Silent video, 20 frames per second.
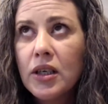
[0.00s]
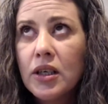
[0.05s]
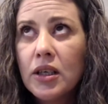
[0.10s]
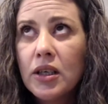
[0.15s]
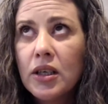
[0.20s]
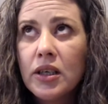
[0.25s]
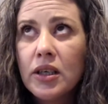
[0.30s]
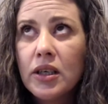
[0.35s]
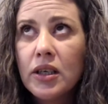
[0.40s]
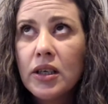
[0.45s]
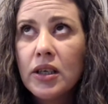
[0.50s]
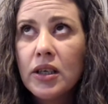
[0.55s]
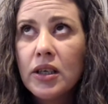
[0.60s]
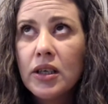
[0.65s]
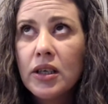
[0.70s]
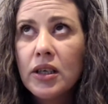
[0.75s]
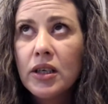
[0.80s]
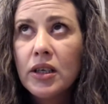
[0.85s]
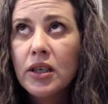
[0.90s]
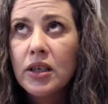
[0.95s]
He's got a
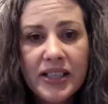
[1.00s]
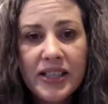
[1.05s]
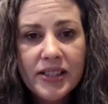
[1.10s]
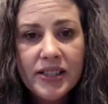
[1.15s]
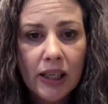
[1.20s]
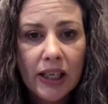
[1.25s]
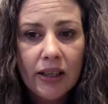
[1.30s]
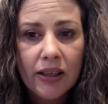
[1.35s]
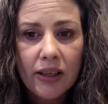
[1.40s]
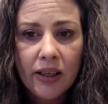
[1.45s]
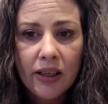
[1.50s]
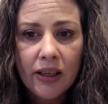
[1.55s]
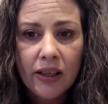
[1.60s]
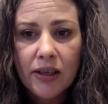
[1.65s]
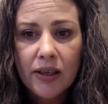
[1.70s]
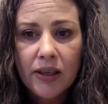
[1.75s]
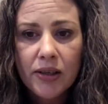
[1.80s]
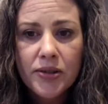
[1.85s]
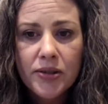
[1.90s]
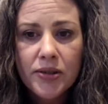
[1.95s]
piece of lint in
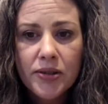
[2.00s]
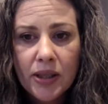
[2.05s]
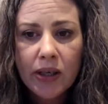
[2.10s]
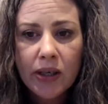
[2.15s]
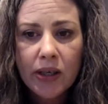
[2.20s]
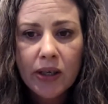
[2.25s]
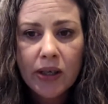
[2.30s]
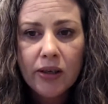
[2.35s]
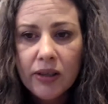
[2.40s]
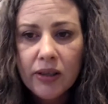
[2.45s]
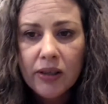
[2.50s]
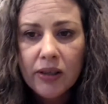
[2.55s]
there somewhere.